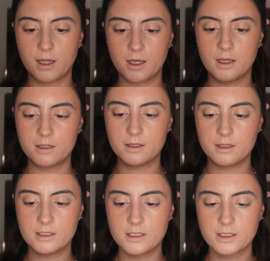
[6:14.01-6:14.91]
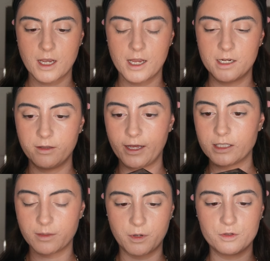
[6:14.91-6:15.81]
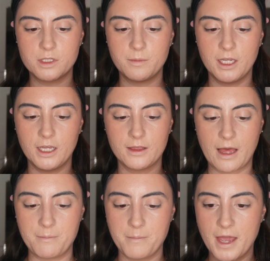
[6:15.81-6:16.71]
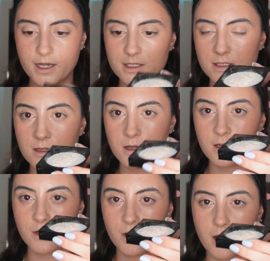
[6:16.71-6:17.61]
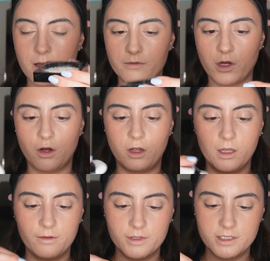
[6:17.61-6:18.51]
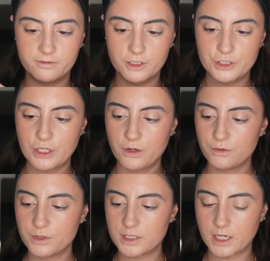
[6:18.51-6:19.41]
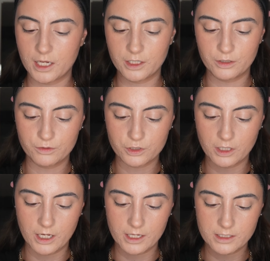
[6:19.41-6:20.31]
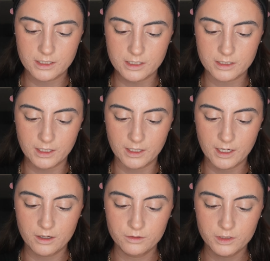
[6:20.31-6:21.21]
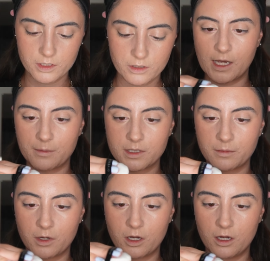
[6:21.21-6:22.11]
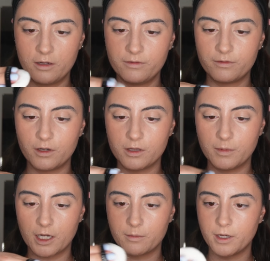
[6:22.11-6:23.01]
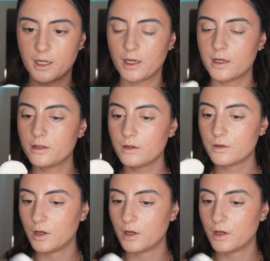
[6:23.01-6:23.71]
And this is kind of like supposed to be that mix of all of the different tones to kind of neutralize the skin out. Tap some off on the back of my hand.